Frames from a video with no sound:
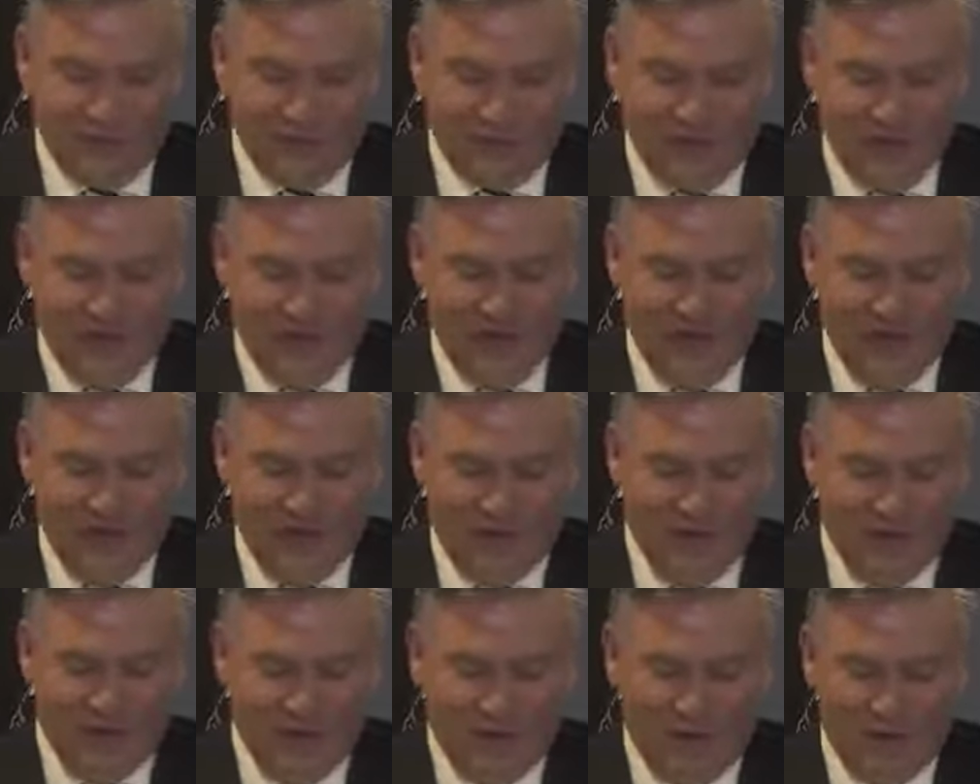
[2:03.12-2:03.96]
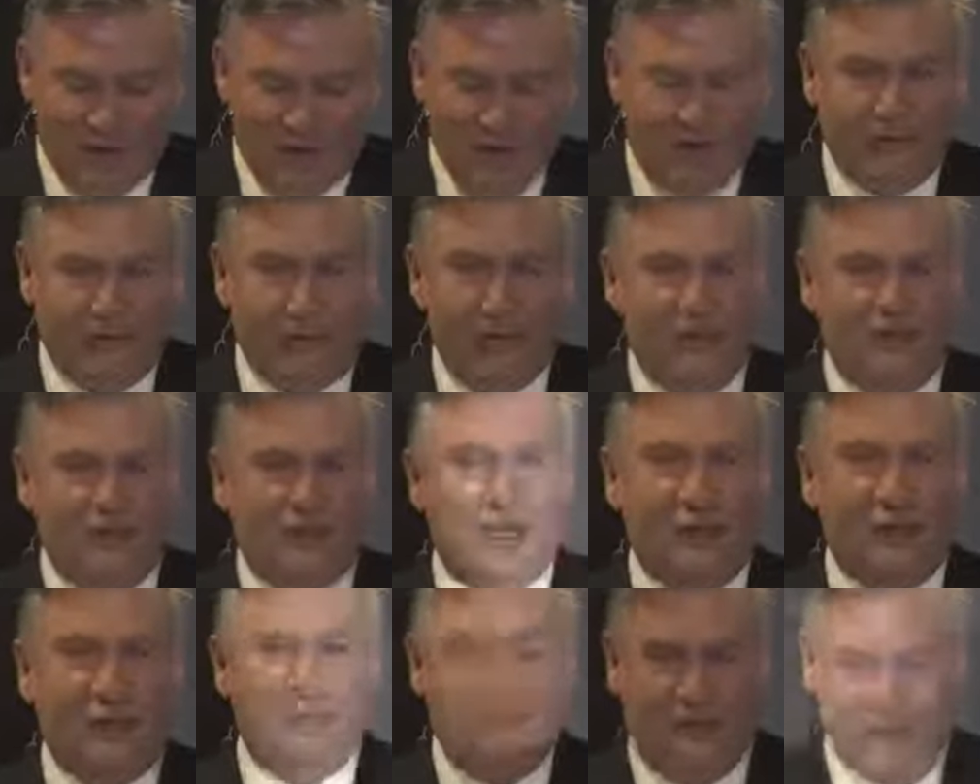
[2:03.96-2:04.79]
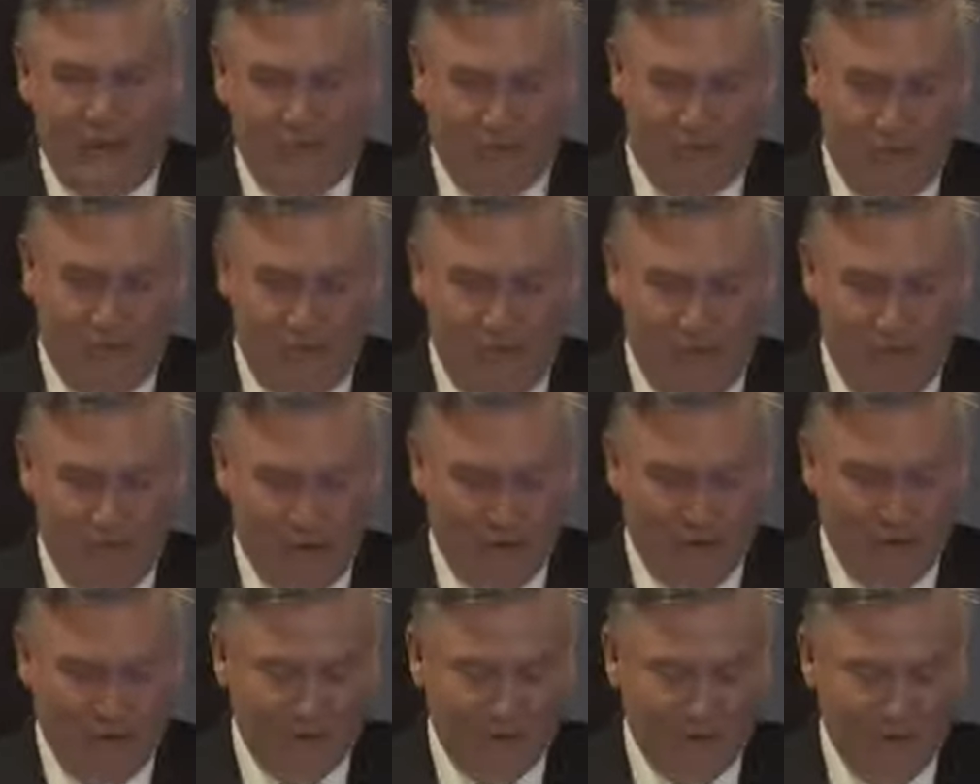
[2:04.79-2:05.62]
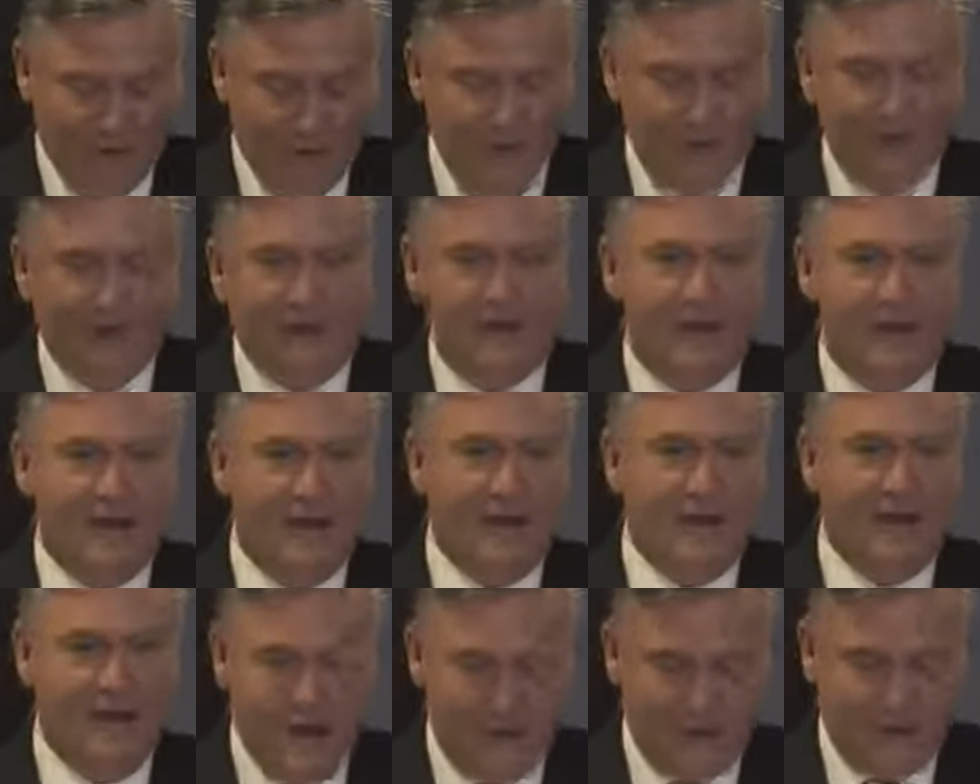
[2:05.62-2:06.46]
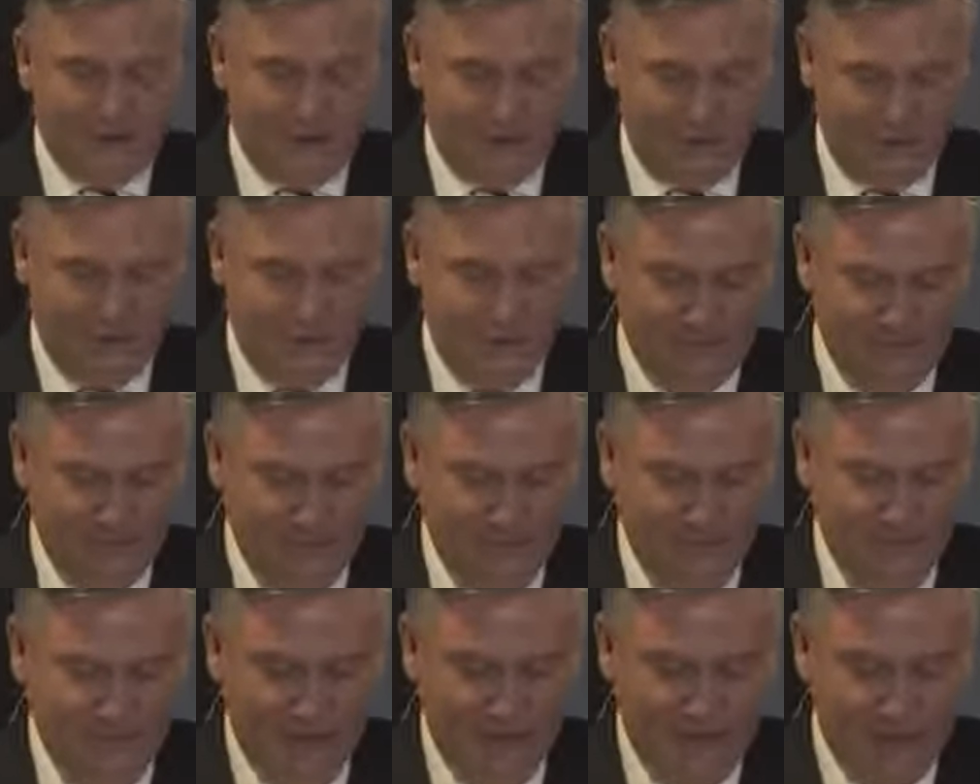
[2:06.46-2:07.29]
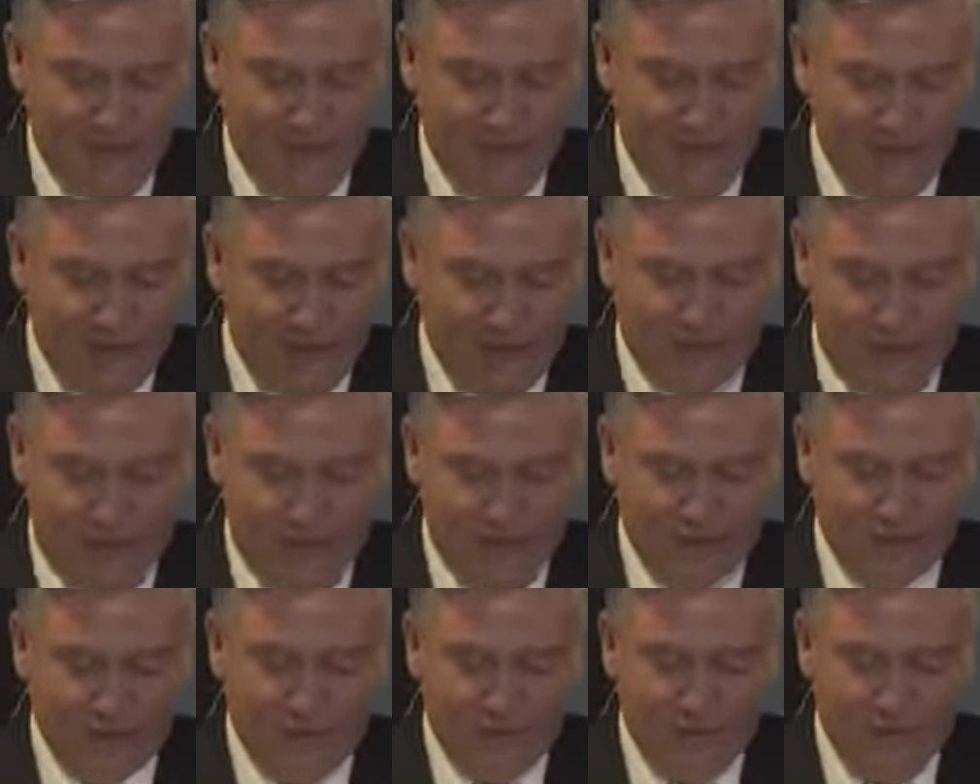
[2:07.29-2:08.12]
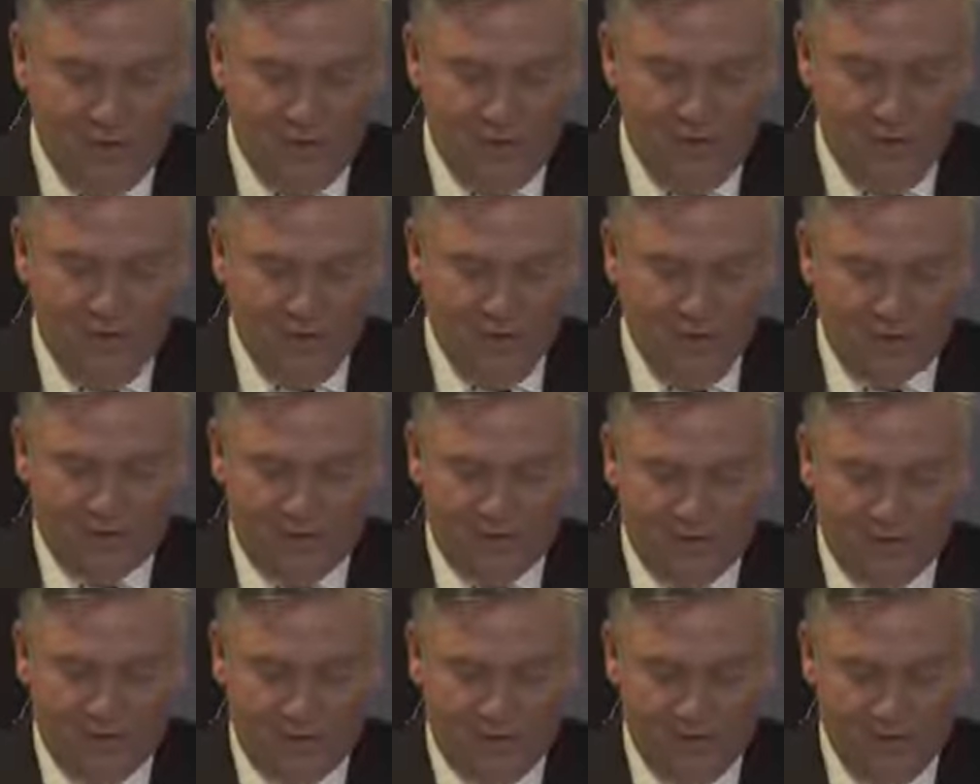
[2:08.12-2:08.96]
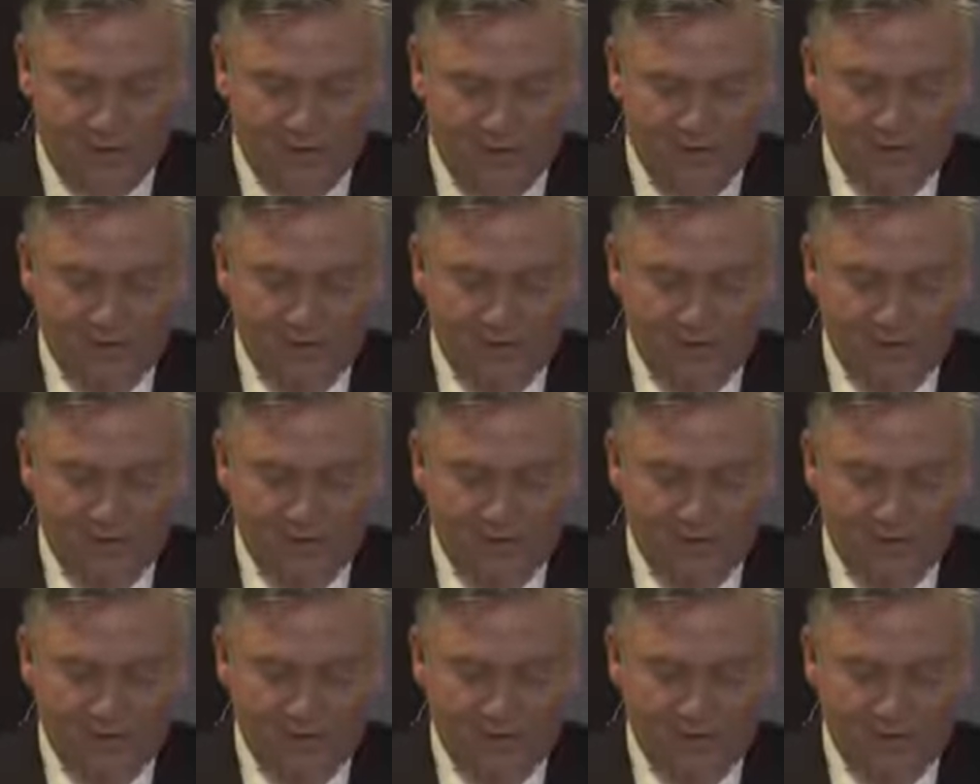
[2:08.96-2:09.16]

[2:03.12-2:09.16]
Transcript: club named in honour of our champion Bob Rose, now houses the Magpies Community Centre,